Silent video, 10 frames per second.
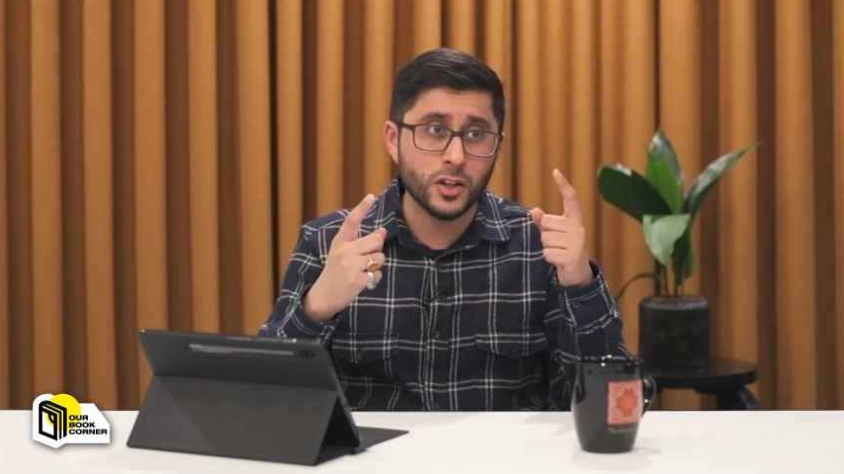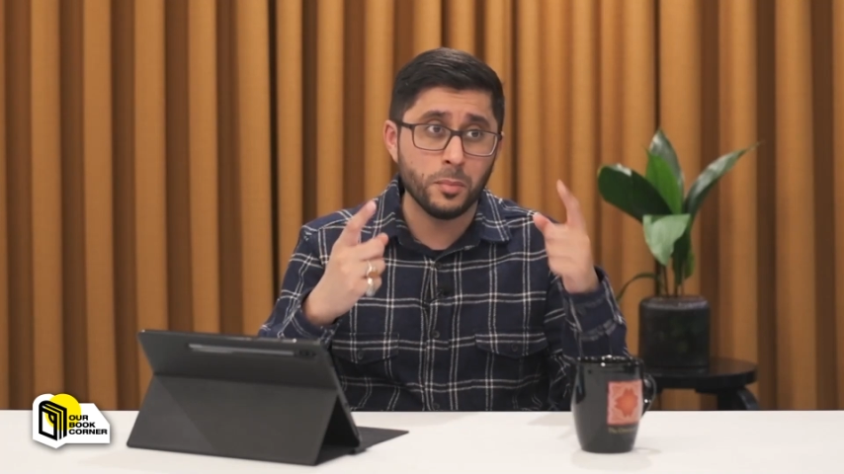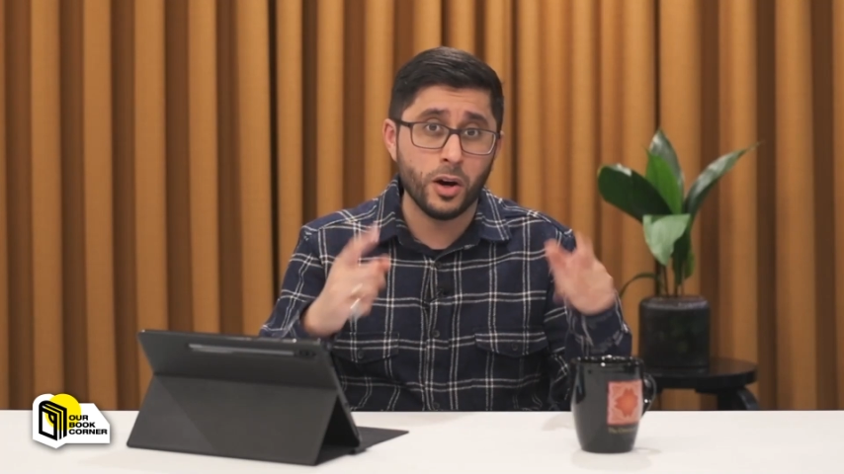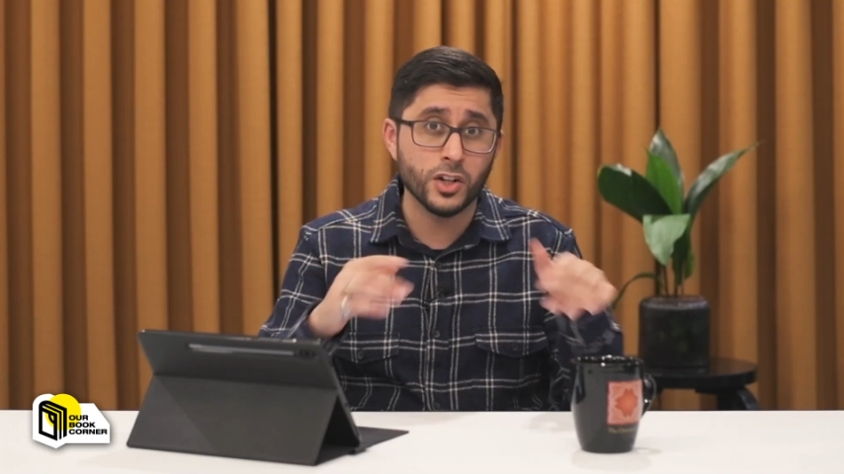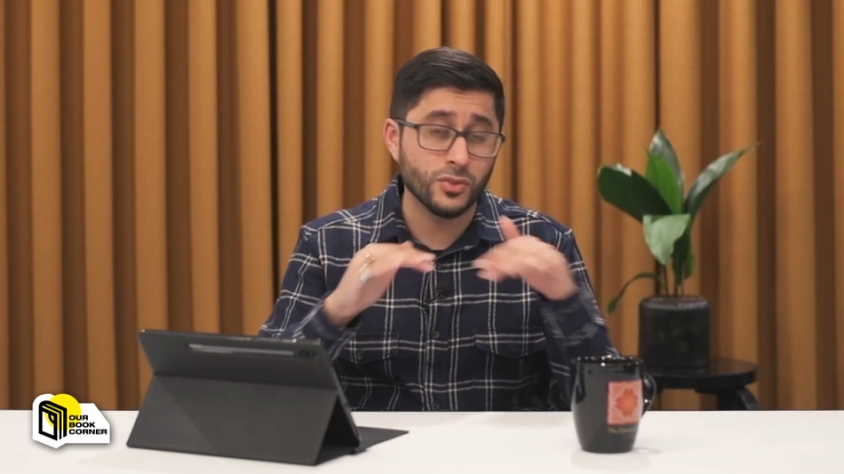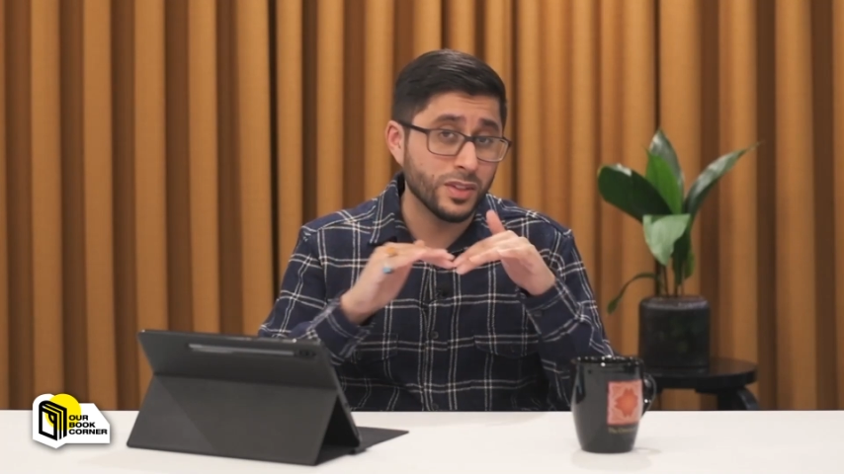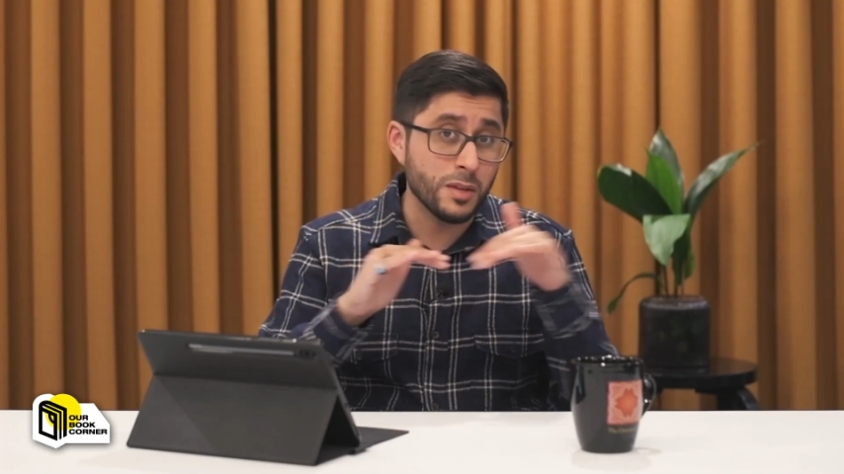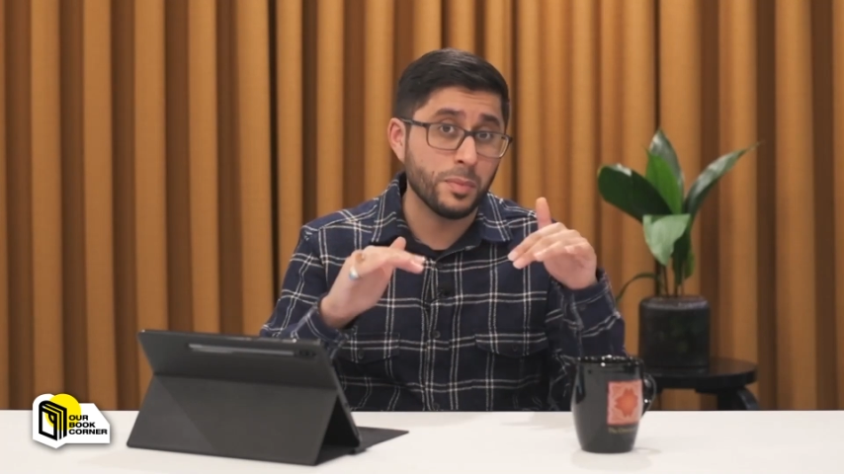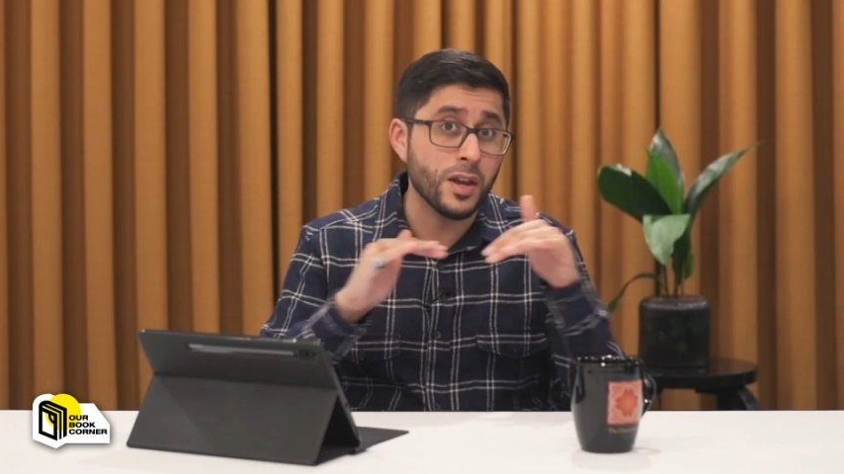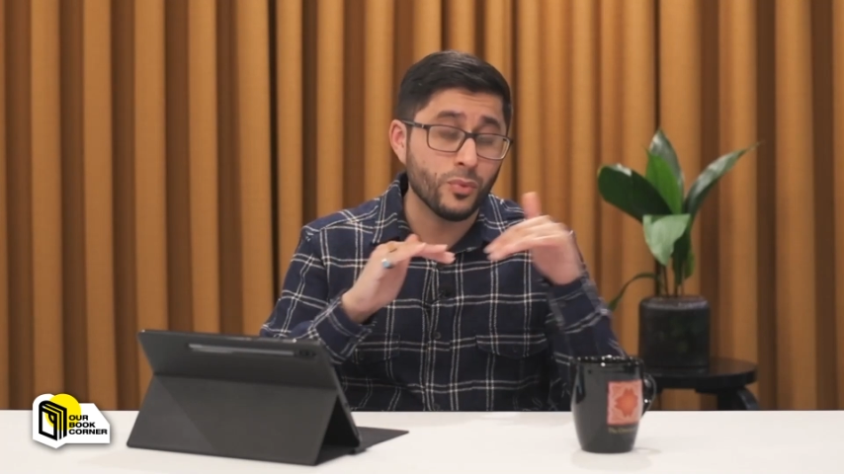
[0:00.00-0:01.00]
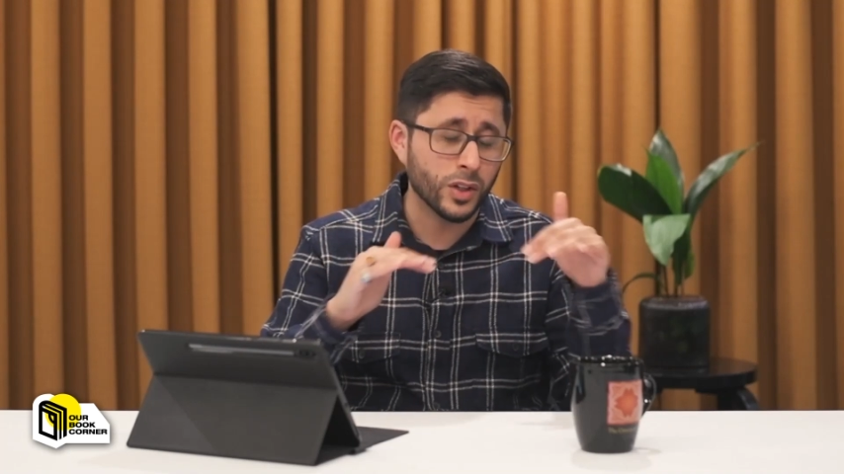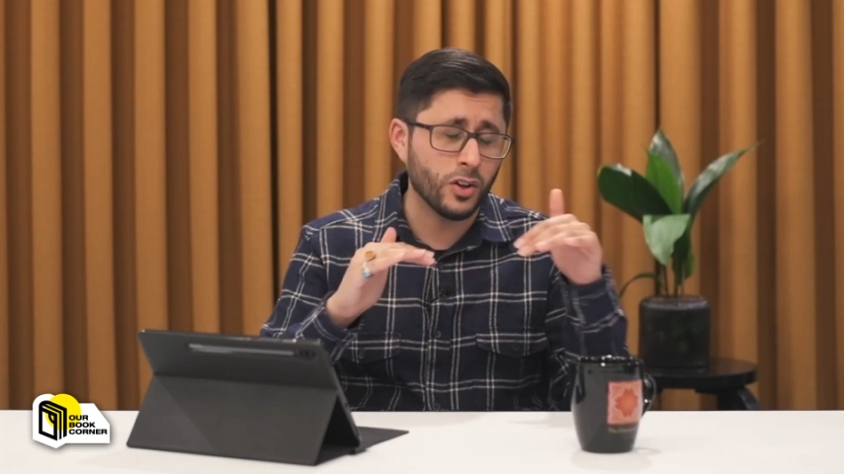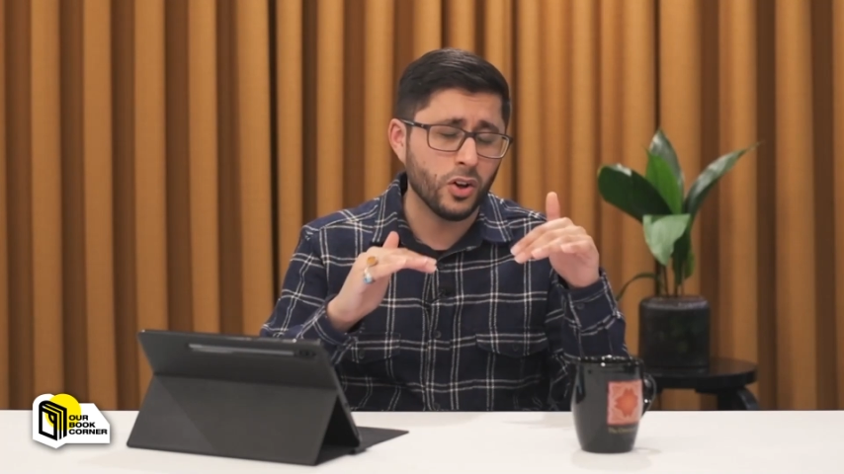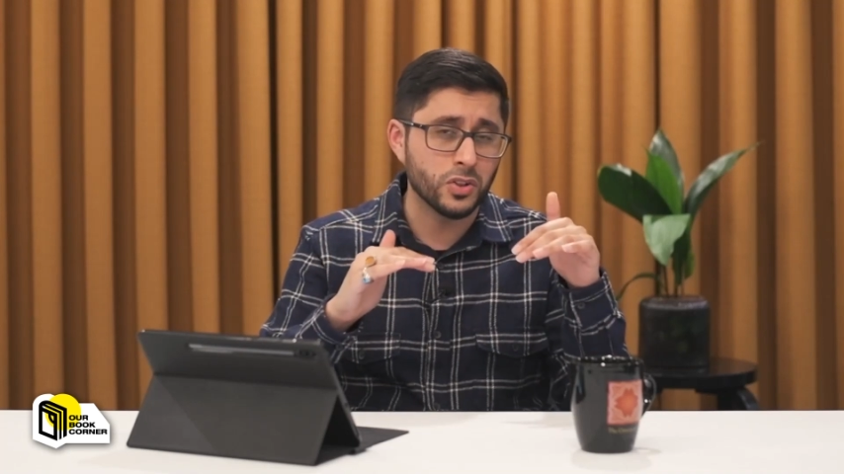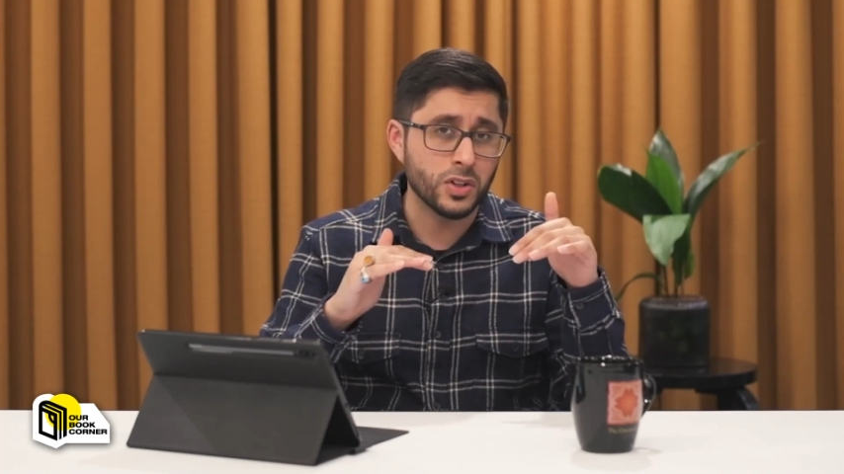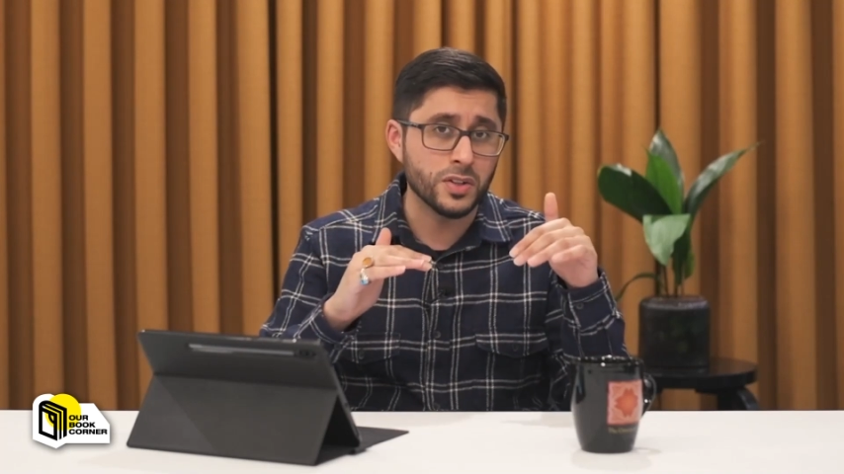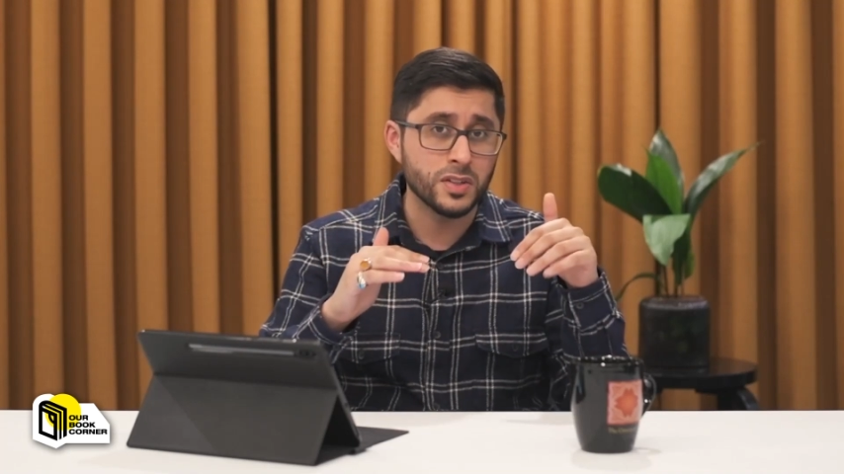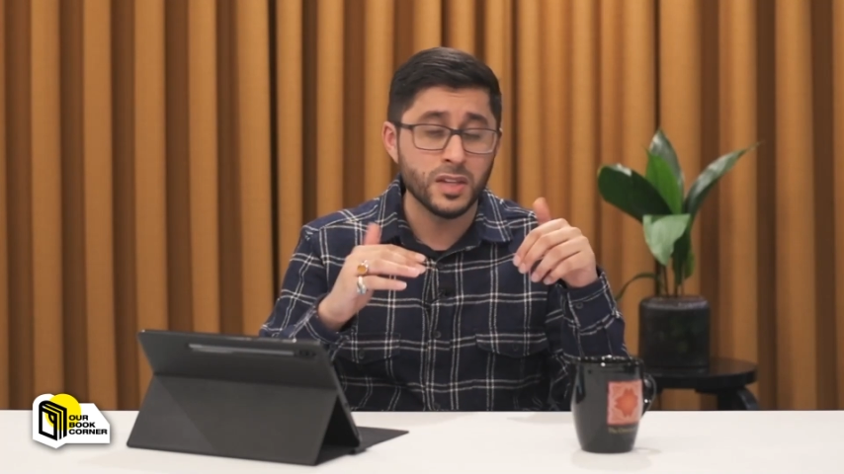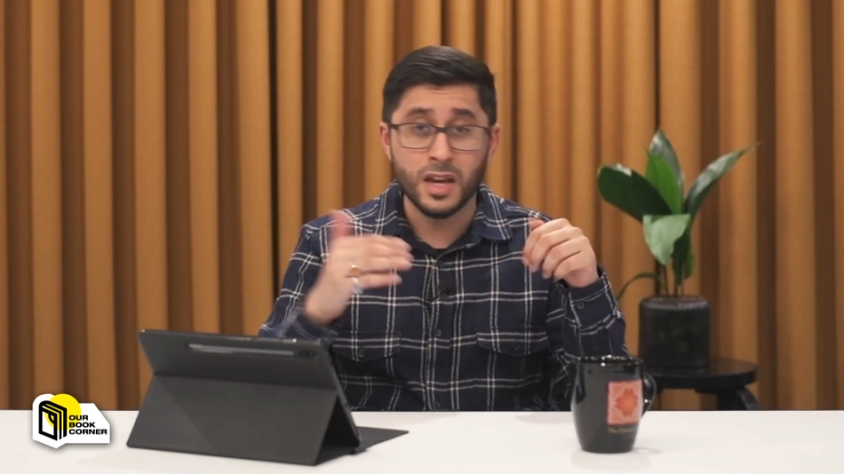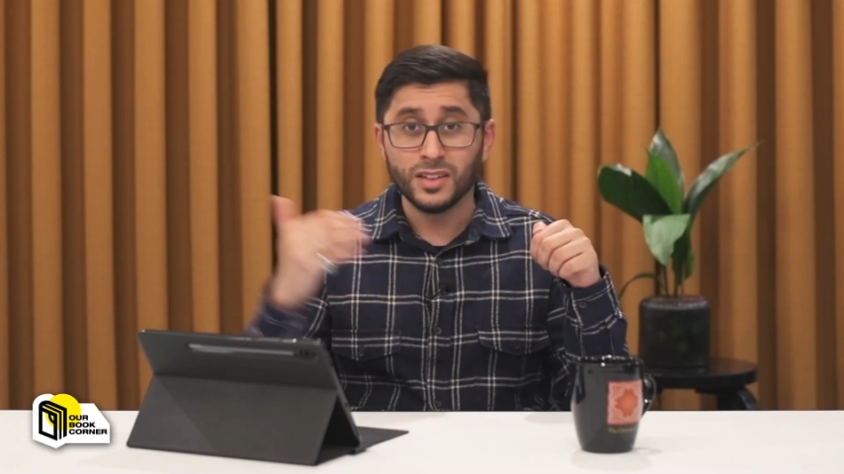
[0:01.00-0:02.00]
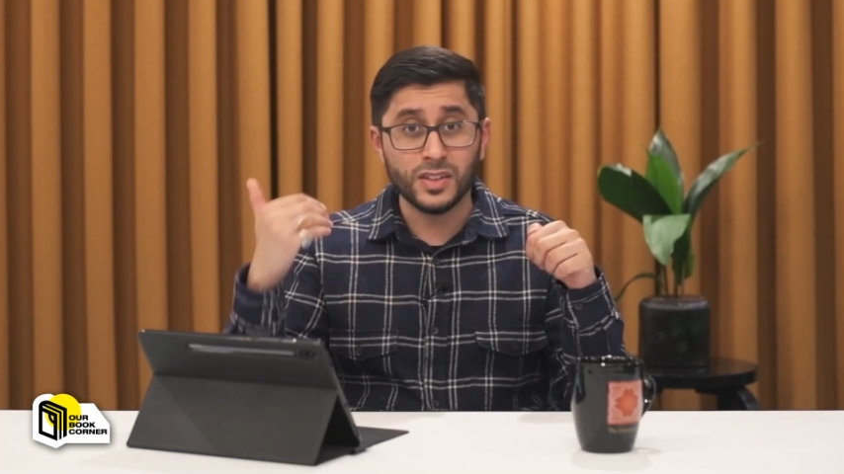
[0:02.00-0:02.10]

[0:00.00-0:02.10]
commander and they obey regardless.